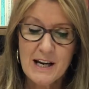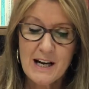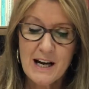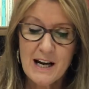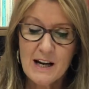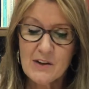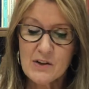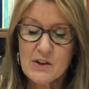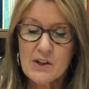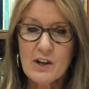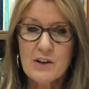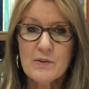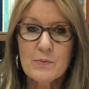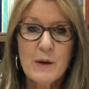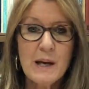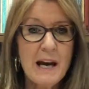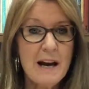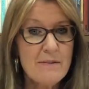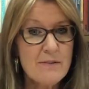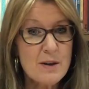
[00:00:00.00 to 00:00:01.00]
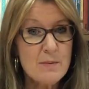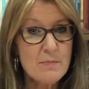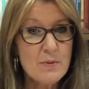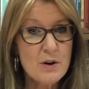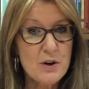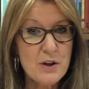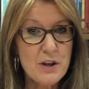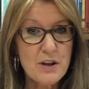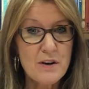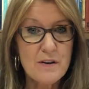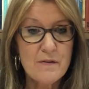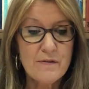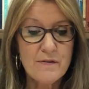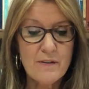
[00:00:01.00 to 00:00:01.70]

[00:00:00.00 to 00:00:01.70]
And so we have the birth of